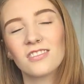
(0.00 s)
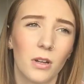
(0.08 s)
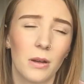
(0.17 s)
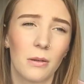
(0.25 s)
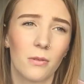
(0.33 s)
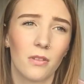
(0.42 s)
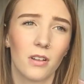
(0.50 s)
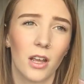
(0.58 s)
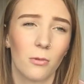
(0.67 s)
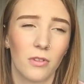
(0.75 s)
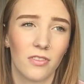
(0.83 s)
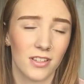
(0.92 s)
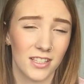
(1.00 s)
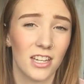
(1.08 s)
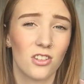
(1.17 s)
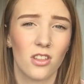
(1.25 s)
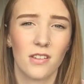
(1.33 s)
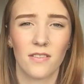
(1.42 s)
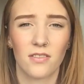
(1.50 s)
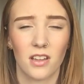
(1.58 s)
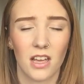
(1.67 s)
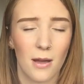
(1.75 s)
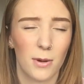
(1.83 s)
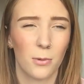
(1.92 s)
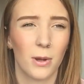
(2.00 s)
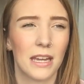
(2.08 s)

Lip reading: when like we first see each other after how many